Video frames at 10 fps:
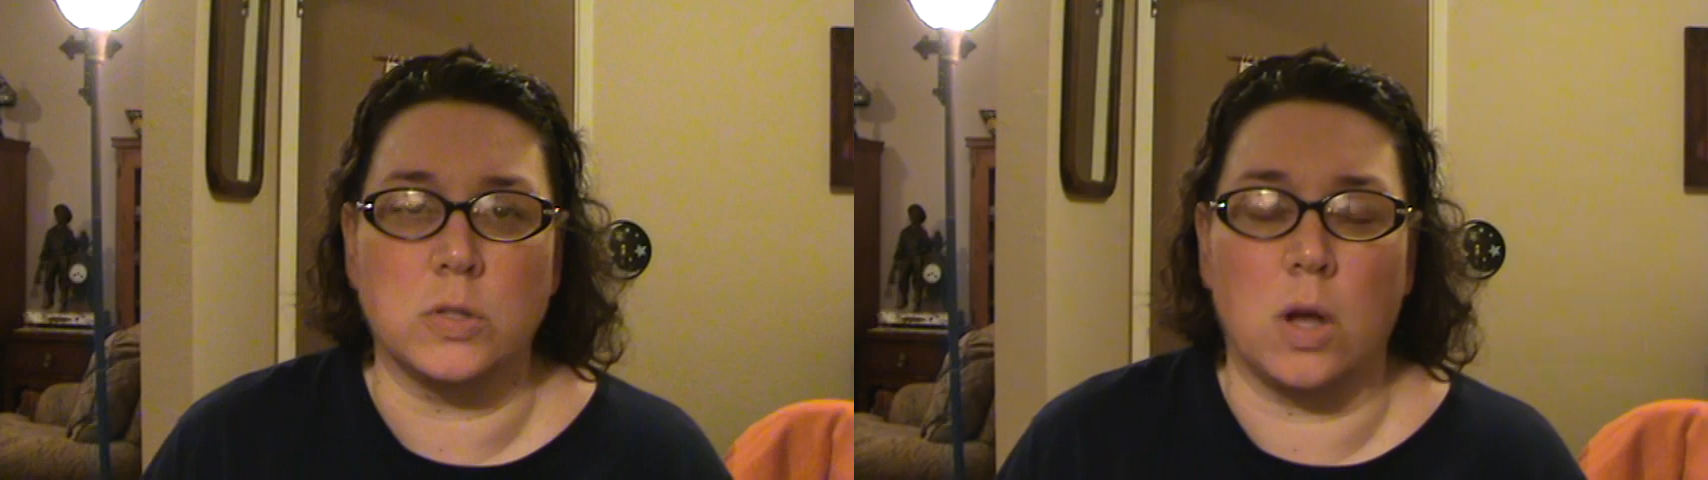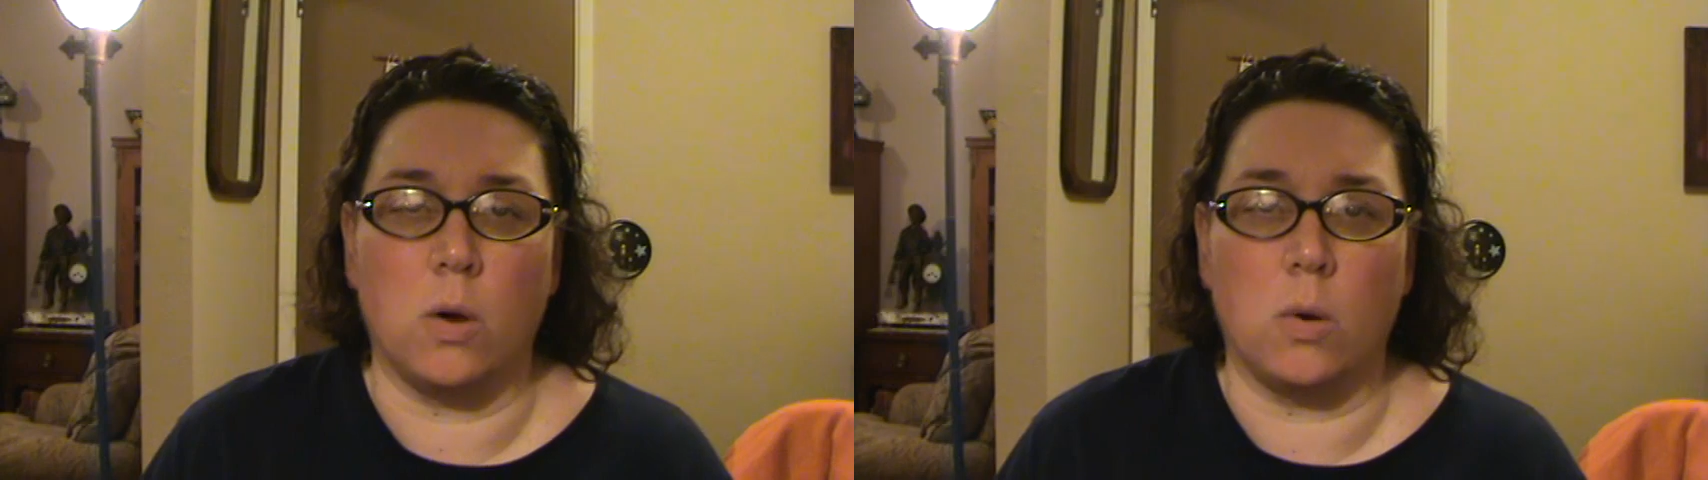
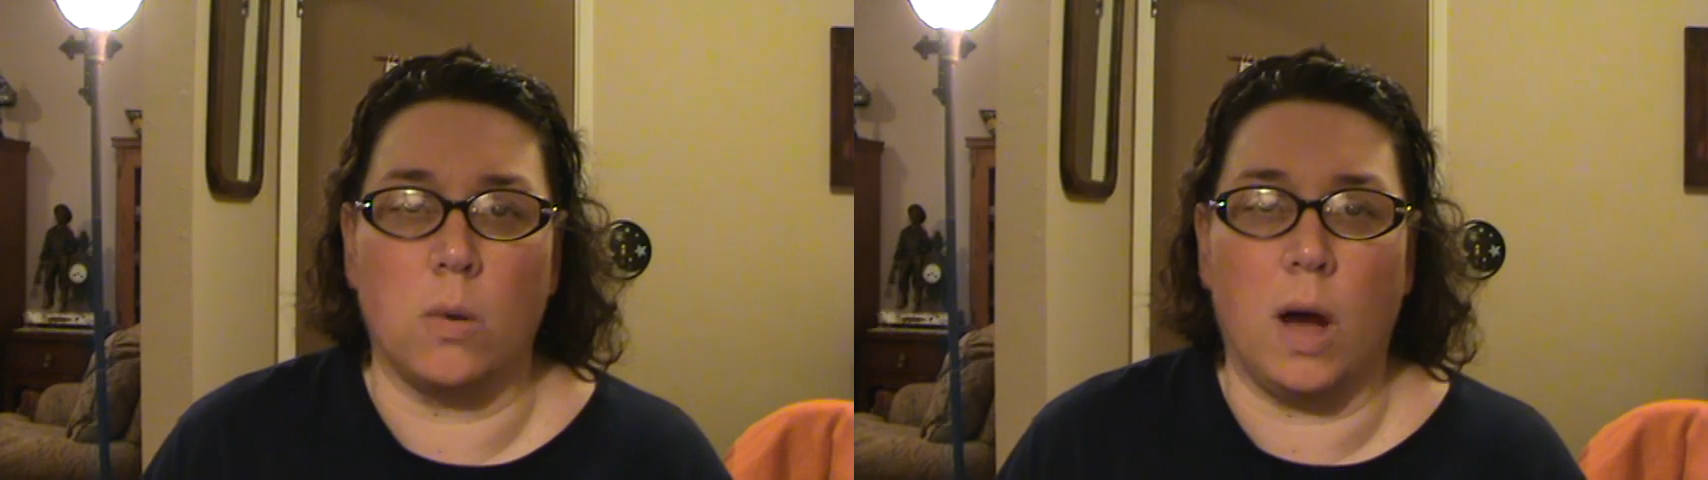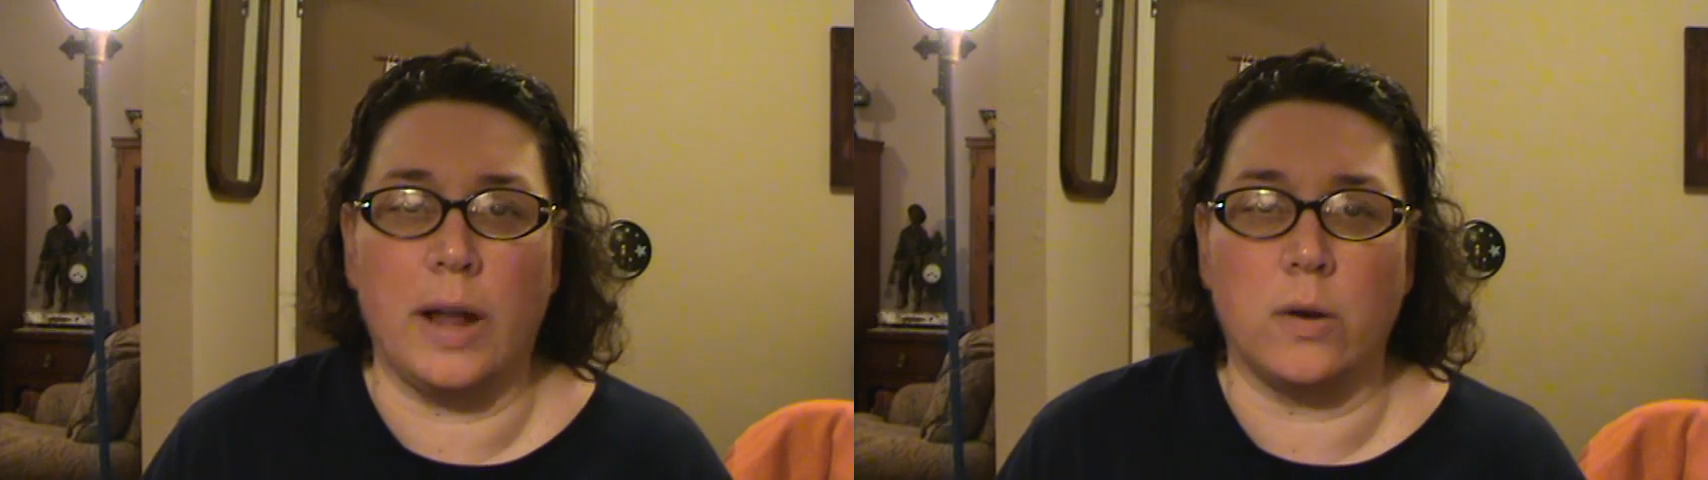
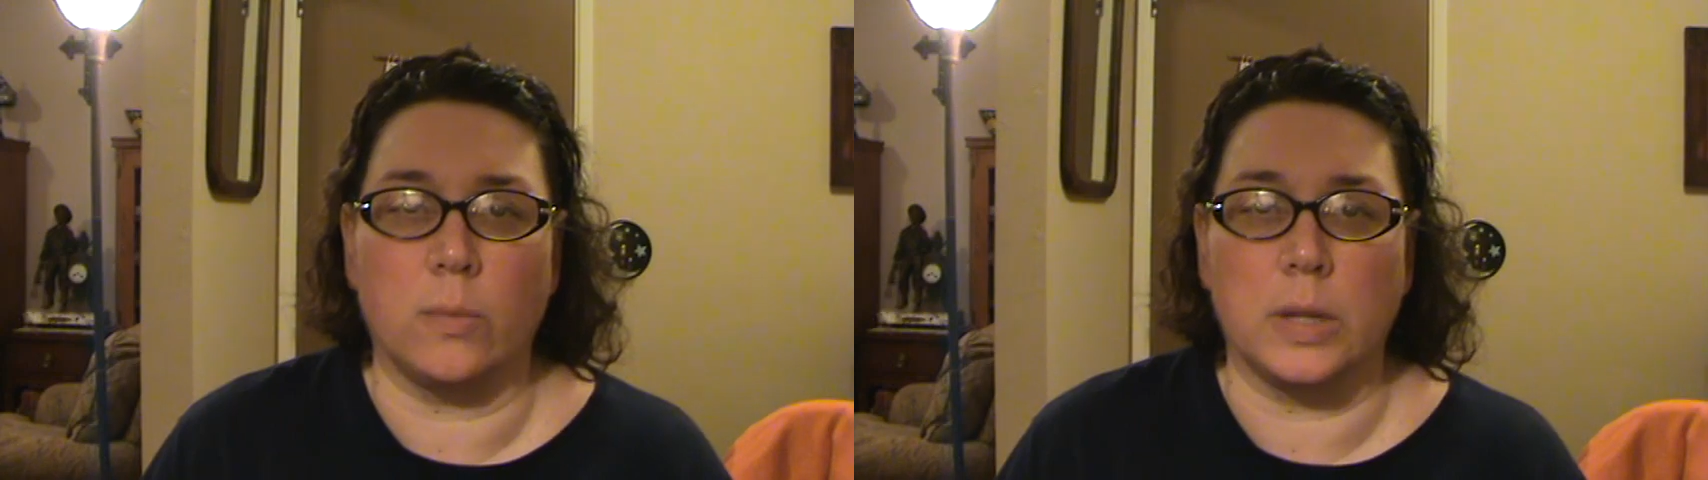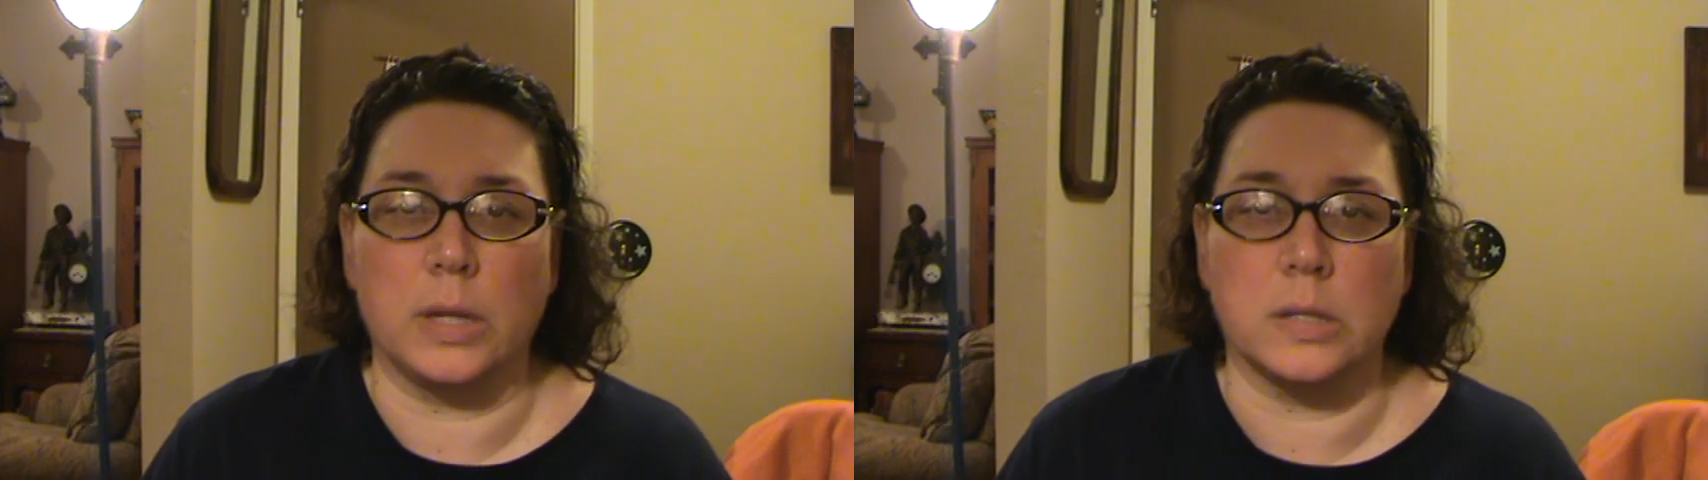so I don't really